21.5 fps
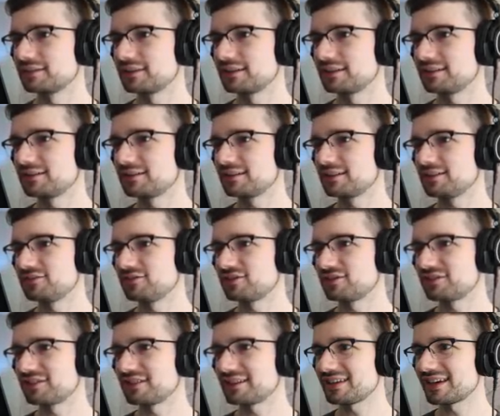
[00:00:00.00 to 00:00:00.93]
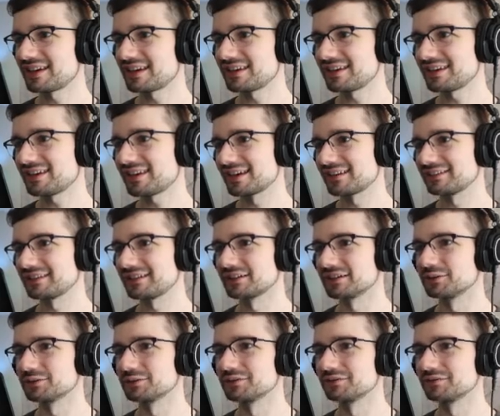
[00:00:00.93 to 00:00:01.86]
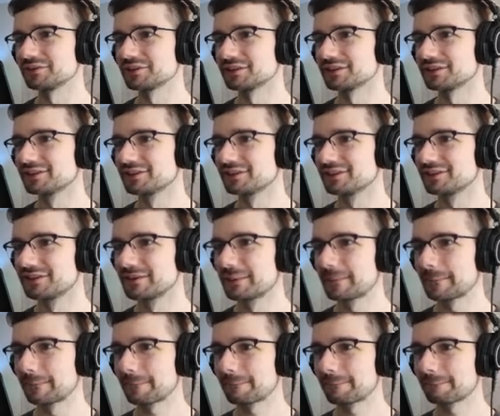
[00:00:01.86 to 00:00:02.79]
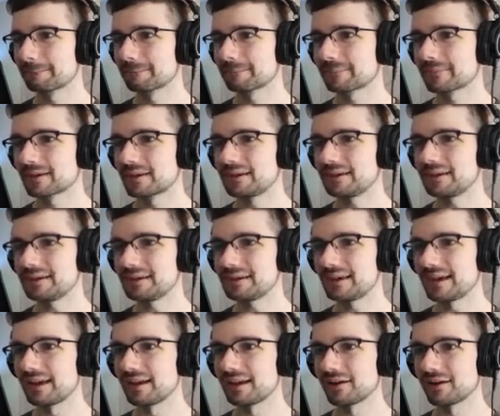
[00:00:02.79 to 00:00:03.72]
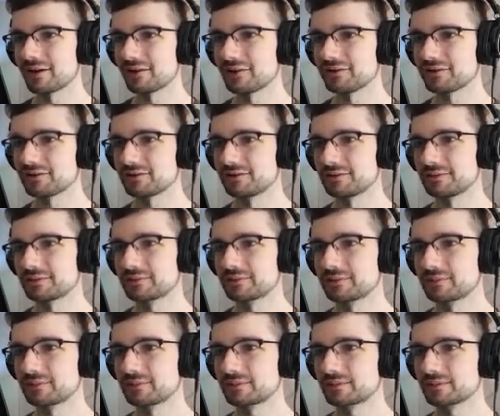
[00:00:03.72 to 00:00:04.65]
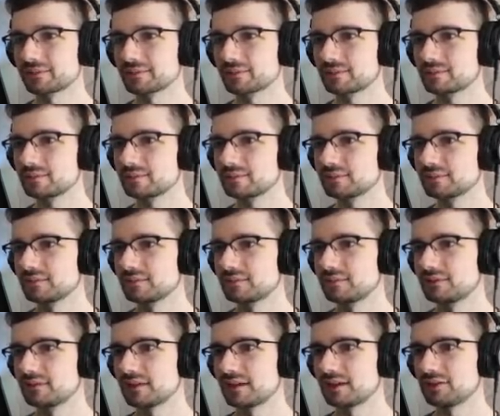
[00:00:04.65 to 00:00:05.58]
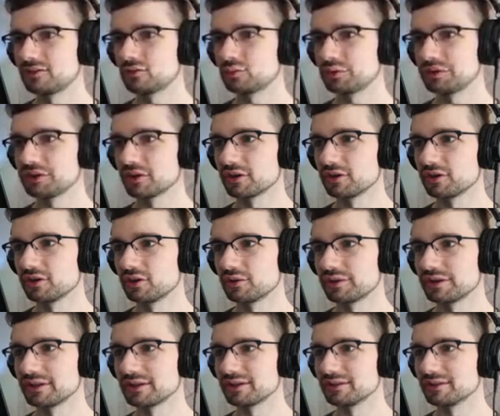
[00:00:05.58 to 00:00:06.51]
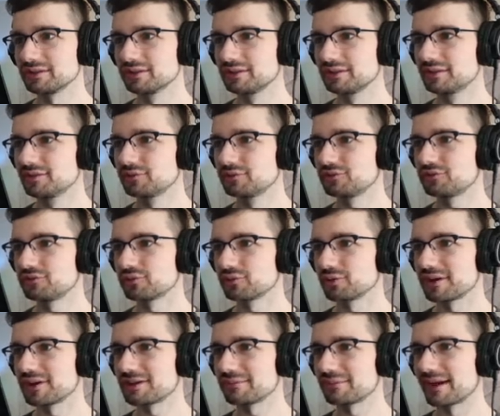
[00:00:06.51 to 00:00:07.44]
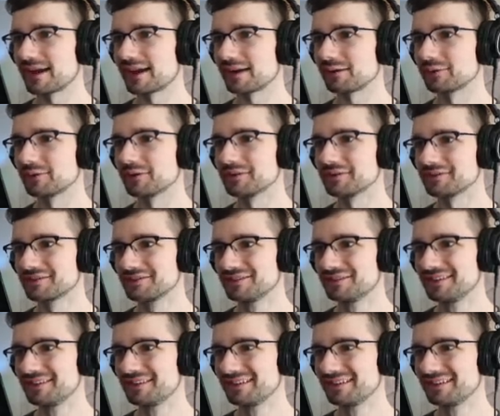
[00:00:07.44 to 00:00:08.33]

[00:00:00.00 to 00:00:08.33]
is he just, he can't, he can't let go of her. He cares. And we are going straight backwards.